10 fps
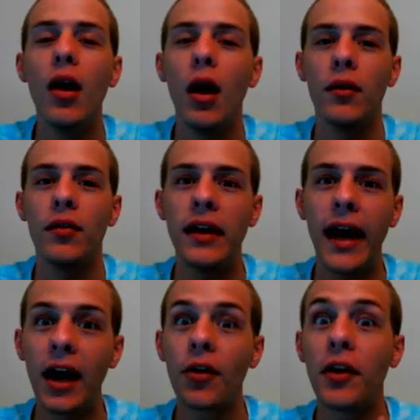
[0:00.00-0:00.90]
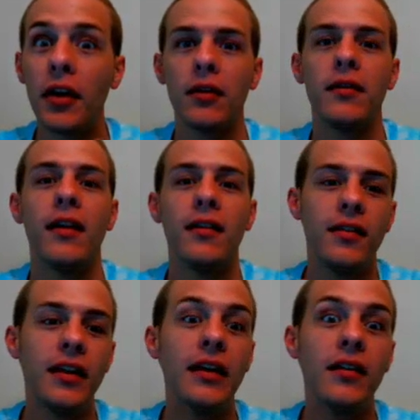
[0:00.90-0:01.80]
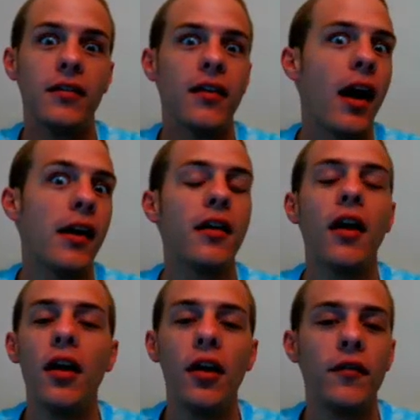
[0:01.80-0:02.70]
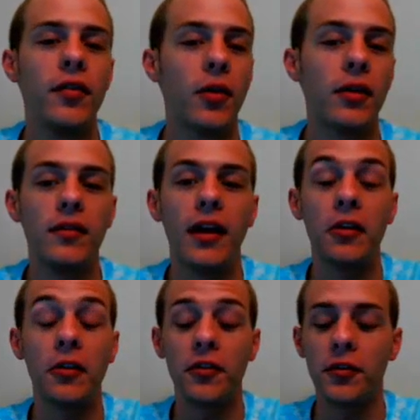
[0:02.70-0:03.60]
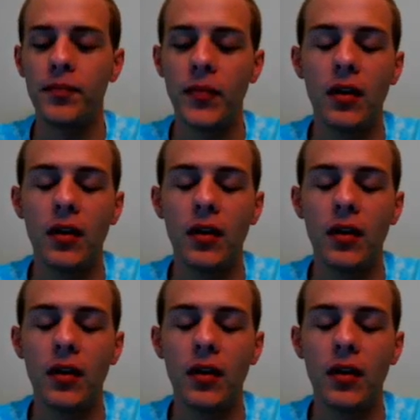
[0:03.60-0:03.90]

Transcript: on the area that is the inside of their containers.